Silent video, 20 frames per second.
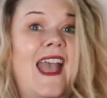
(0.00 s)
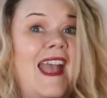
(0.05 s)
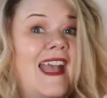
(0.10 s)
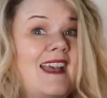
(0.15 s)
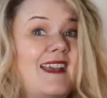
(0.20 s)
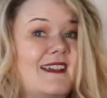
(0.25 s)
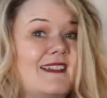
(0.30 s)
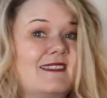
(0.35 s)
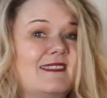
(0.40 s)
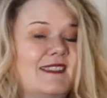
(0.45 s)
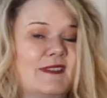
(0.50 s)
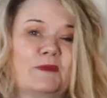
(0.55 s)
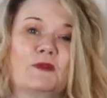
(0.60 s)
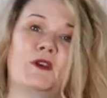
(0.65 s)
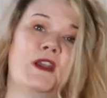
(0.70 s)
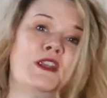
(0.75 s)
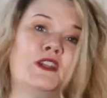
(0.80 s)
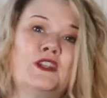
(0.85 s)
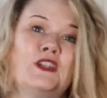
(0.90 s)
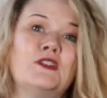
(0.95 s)
And some
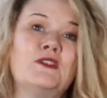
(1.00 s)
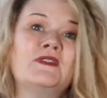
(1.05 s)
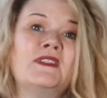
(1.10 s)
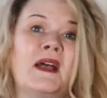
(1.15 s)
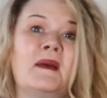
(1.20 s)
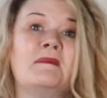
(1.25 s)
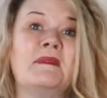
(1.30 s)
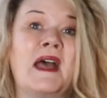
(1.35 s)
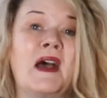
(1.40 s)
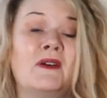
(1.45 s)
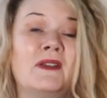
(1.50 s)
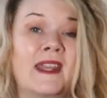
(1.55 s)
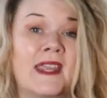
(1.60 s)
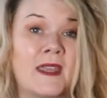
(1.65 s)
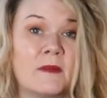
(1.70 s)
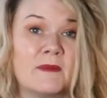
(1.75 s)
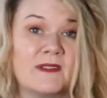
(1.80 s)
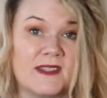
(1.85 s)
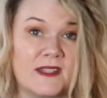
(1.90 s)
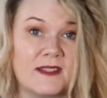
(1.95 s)
great news, I'm now an
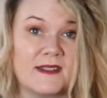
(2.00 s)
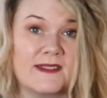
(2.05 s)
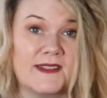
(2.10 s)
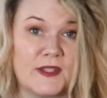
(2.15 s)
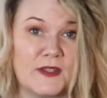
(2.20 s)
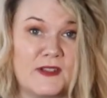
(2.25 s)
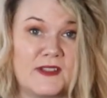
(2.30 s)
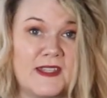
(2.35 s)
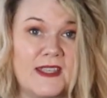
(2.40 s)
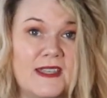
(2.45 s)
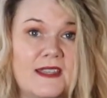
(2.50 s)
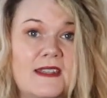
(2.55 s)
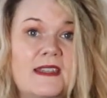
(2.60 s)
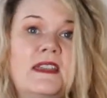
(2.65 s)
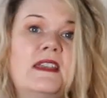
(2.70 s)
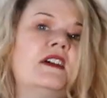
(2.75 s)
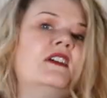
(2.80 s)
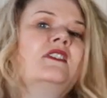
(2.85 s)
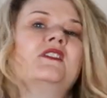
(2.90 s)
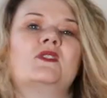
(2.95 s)
Amazon
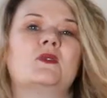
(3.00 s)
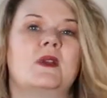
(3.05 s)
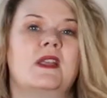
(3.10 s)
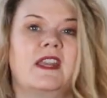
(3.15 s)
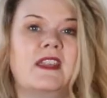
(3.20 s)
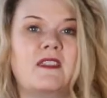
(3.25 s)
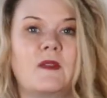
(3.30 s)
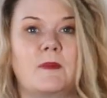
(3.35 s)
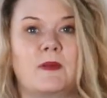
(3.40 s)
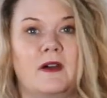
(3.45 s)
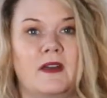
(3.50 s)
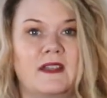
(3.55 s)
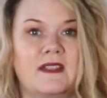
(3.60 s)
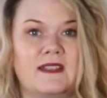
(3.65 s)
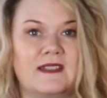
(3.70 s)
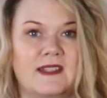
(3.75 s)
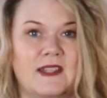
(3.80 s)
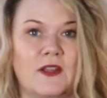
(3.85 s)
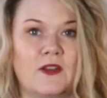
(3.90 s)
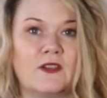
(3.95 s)
associate, so any of the
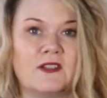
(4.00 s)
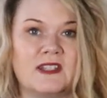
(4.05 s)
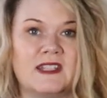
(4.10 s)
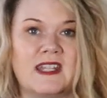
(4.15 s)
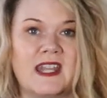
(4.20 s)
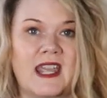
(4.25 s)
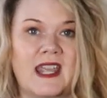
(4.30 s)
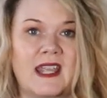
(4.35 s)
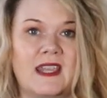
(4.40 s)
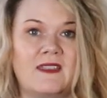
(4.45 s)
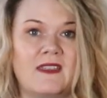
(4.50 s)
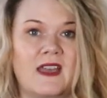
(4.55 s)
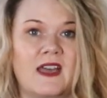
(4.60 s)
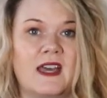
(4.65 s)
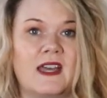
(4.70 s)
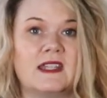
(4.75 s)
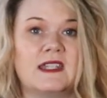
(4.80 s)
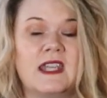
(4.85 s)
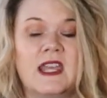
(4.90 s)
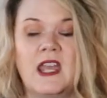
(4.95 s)
products here today
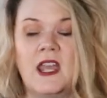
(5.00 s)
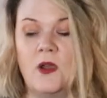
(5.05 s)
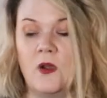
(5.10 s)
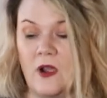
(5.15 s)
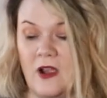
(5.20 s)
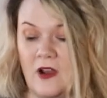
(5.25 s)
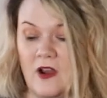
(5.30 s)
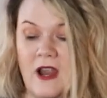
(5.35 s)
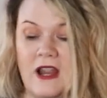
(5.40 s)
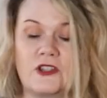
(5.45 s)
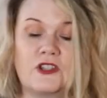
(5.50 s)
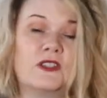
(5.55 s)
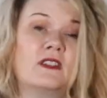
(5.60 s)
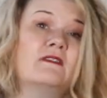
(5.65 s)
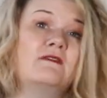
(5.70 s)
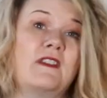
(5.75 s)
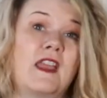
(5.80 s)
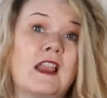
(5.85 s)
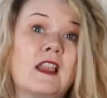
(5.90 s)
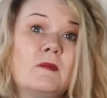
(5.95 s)
that are actually
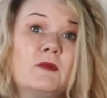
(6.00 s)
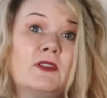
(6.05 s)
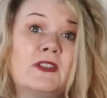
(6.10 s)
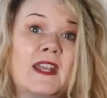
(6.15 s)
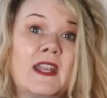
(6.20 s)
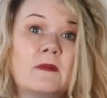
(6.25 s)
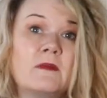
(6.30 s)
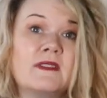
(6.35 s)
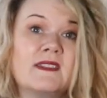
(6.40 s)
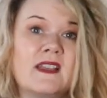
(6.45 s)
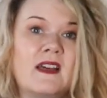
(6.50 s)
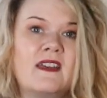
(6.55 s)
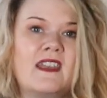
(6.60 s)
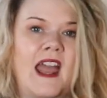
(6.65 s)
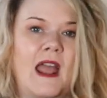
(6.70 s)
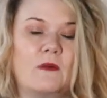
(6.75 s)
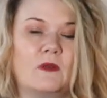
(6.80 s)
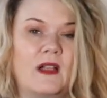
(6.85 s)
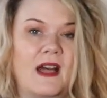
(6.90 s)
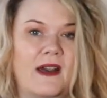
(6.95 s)
available on Amazon,
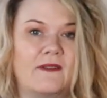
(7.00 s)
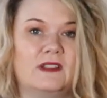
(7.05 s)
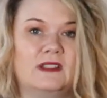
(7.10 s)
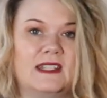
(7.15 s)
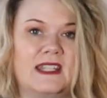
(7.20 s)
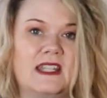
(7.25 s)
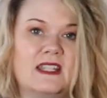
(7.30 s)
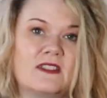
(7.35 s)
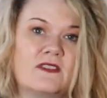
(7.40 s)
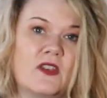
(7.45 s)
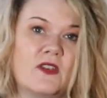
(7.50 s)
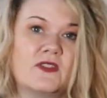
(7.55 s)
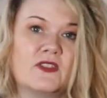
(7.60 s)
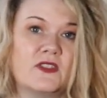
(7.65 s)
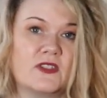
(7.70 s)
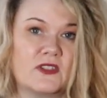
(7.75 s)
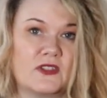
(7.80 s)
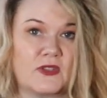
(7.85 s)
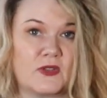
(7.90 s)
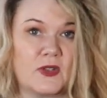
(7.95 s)
I will have a link to those
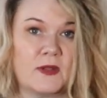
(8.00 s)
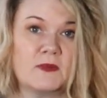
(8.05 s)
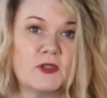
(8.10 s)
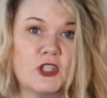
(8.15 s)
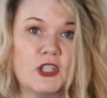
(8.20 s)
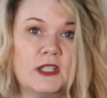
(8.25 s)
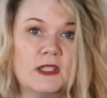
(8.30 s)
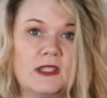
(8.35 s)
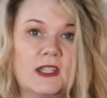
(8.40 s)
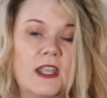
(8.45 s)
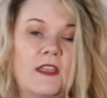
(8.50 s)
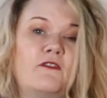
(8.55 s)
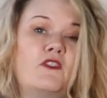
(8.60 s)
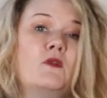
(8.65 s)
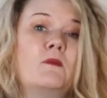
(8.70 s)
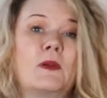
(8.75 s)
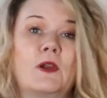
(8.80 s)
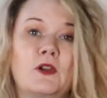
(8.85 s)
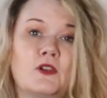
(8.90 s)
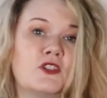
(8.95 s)
in the description. If
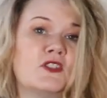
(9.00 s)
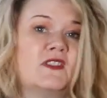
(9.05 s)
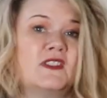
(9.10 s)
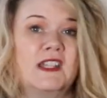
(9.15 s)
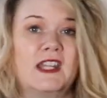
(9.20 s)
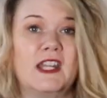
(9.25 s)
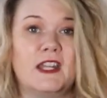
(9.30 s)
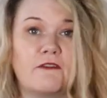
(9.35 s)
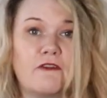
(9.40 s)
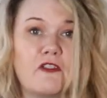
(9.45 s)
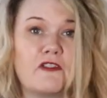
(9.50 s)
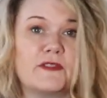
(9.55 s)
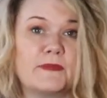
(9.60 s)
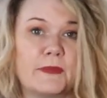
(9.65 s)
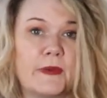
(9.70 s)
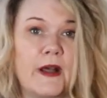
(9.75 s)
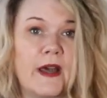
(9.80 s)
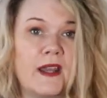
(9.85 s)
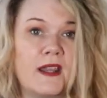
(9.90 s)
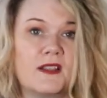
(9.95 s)
you purchase any of those
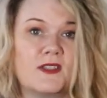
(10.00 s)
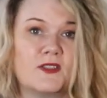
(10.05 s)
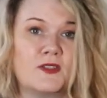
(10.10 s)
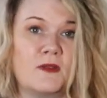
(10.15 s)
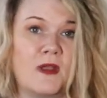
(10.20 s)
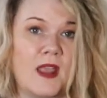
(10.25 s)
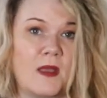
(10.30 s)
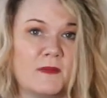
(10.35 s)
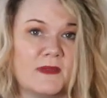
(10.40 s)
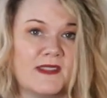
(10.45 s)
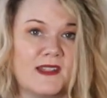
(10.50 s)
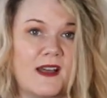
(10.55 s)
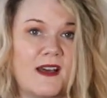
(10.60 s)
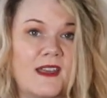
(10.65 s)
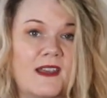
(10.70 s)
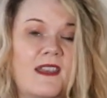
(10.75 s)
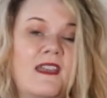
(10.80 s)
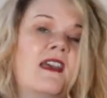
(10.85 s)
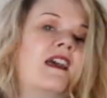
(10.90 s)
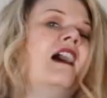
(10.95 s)
products through
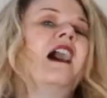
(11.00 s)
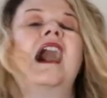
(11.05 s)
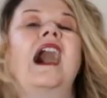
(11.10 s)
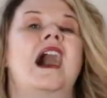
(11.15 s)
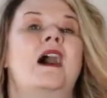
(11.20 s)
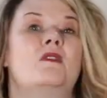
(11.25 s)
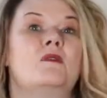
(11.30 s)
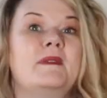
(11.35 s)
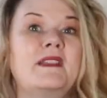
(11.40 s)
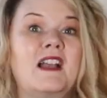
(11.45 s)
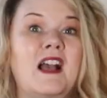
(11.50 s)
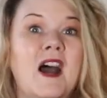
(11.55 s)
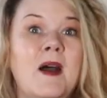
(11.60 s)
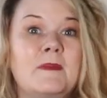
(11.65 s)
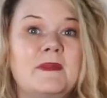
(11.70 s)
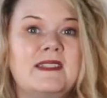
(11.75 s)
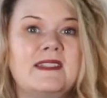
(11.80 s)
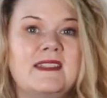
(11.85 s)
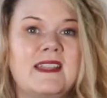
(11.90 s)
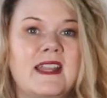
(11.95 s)
Amazon, I will be
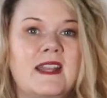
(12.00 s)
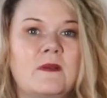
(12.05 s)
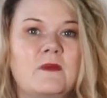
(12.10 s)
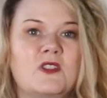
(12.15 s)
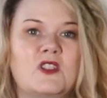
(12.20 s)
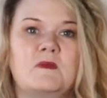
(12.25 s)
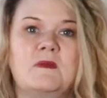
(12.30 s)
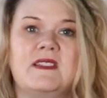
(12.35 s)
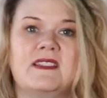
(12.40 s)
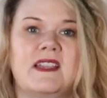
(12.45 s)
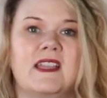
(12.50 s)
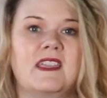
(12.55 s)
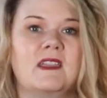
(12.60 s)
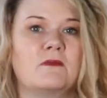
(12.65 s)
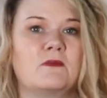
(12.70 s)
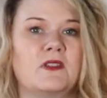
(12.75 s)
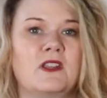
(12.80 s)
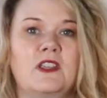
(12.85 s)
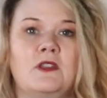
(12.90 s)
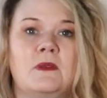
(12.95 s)
compensated, which means I
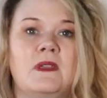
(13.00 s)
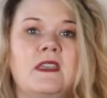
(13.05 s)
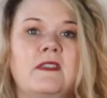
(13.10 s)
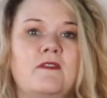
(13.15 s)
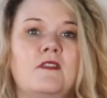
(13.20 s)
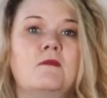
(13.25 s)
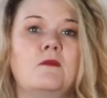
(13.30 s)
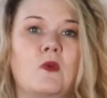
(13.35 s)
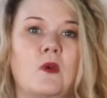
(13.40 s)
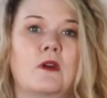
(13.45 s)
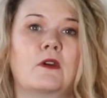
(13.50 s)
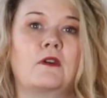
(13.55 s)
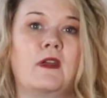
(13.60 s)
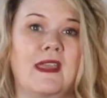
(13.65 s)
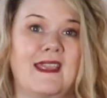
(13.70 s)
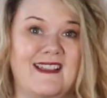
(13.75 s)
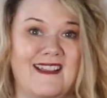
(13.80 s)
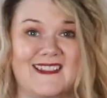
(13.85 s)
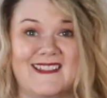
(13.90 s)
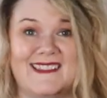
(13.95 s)
can bring you even more
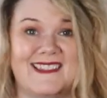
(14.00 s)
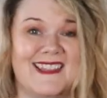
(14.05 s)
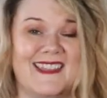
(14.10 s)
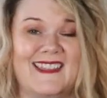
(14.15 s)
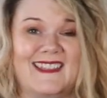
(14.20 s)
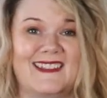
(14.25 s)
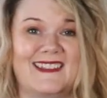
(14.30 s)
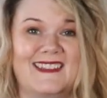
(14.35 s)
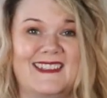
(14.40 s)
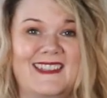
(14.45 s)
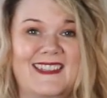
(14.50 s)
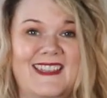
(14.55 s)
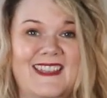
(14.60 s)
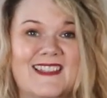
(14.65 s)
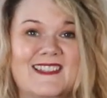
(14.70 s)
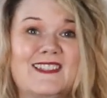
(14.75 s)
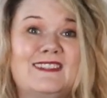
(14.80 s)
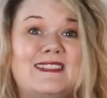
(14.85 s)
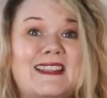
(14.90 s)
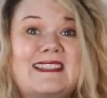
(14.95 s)
great content.
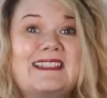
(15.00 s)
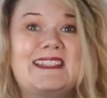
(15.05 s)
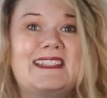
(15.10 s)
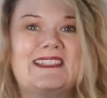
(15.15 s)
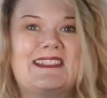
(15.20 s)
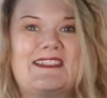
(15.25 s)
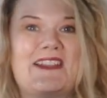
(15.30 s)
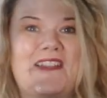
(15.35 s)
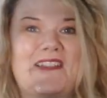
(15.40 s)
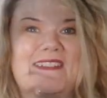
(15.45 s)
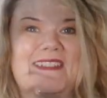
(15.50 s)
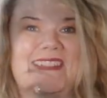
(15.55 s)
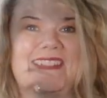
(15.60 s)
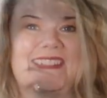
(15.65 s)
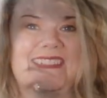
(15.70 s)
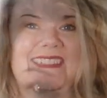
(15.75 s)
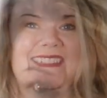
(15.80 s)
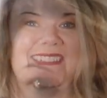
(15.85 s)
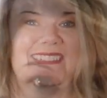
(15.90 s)
So let's get started.